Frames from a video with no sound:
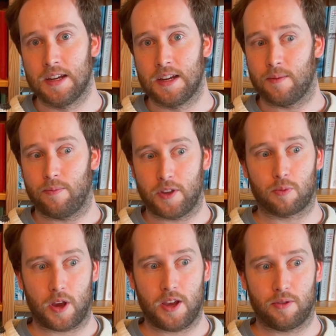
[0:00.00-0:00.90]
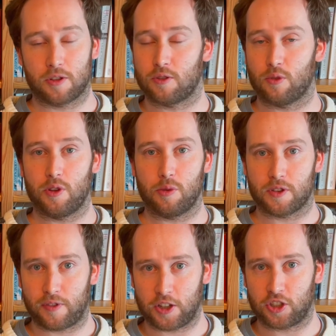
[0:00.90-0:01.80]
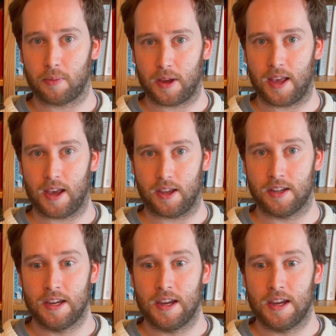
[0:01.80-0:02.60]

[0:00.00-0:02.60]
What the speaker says: This way, the story was fresh in my head